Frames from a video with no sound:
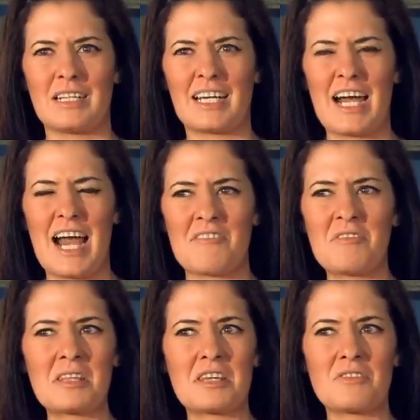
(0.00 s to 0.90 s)
Like I
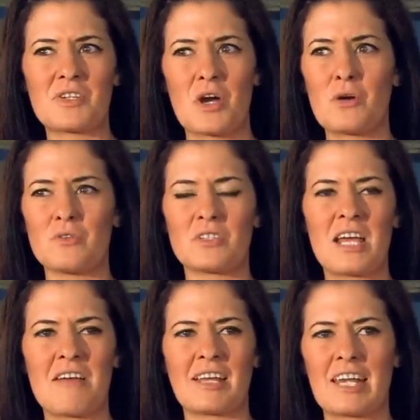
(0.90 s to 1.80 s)
feel like they used to host
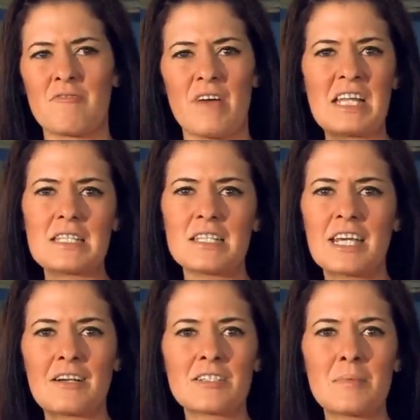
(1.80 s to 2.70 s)
have like events
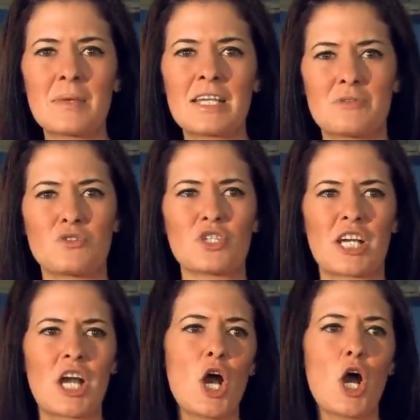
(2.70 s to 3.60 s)
there or something because it was just like